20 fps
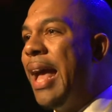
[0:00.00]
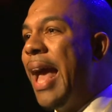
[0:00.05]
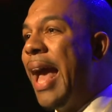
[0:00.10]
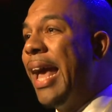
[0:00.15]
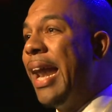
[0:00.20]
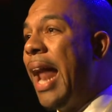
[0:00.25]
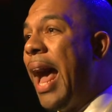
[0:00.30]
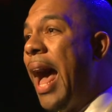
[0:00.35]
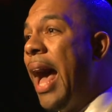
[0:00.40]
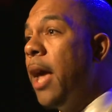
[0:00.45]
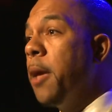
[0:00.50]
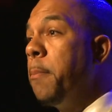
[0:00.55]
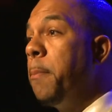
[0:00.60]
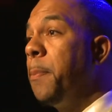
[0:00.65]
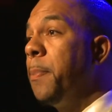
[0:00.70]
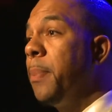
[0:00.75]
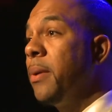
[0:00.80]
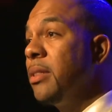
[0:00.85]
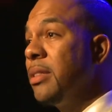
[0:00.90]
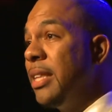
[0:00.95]
And I
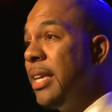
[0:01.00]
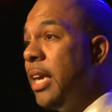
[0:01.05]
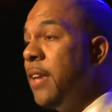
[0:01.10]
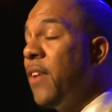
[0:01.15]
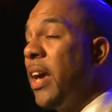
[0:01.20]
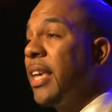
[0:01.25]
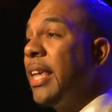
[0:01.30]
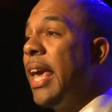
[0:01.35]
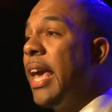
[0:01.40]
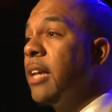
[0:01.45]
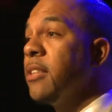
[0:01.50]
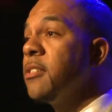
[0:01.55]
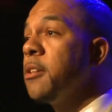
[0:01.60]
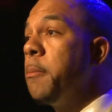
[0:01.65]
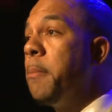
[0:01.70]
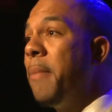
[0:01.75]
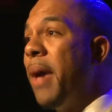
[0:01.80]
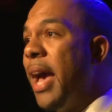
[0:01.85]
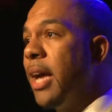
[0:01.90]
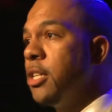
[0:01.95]
can't
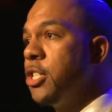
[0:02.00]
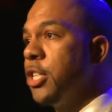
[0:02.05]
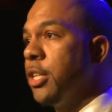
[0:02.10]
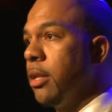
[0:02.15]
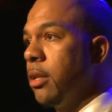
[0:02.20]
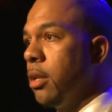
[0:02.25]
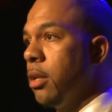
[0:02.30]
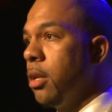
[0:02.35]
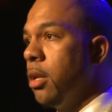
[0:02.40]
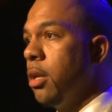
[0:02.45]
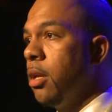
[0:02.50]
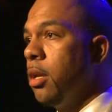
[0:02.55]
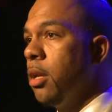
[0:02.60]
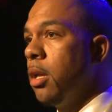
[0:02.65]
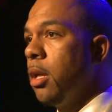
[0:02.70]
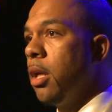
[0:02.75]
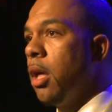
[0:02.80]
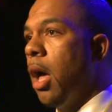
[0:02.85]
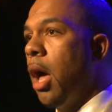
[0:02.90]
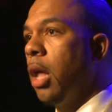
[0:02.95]
imagine
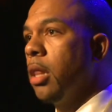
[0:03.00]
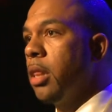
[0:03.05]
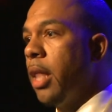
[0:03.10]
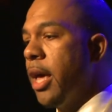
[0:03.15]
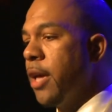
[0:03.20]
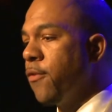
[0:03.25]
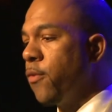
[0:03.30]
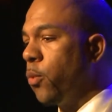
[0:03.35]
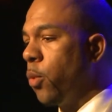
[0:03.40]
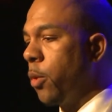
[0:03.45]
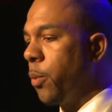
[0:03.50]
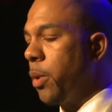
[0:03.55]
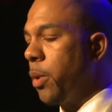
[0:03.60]
a life where